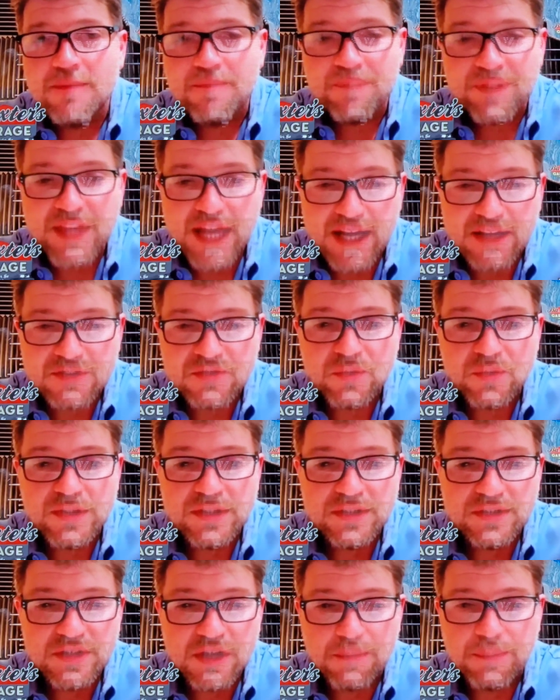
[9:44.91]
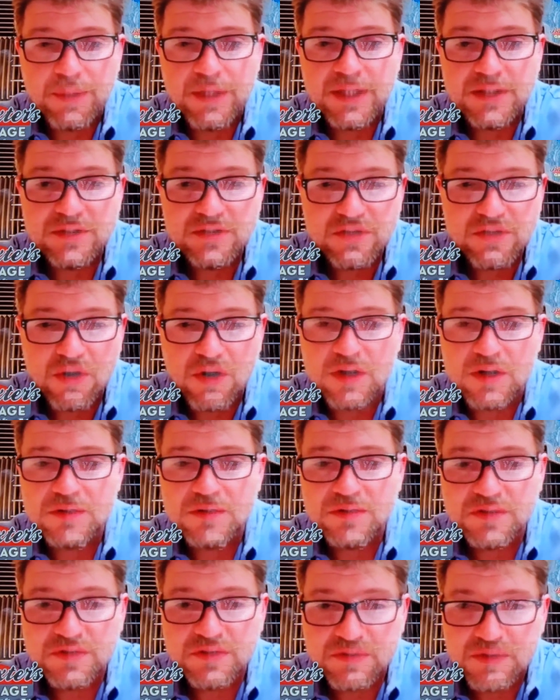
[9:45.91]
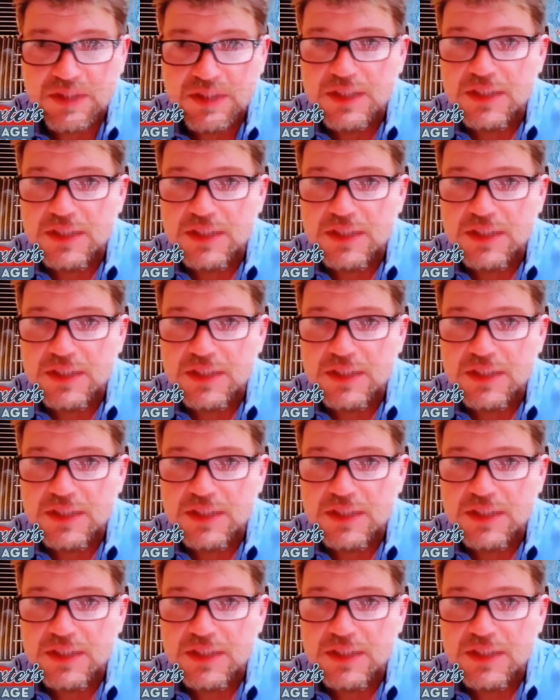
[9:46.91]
That's when the sumping starts,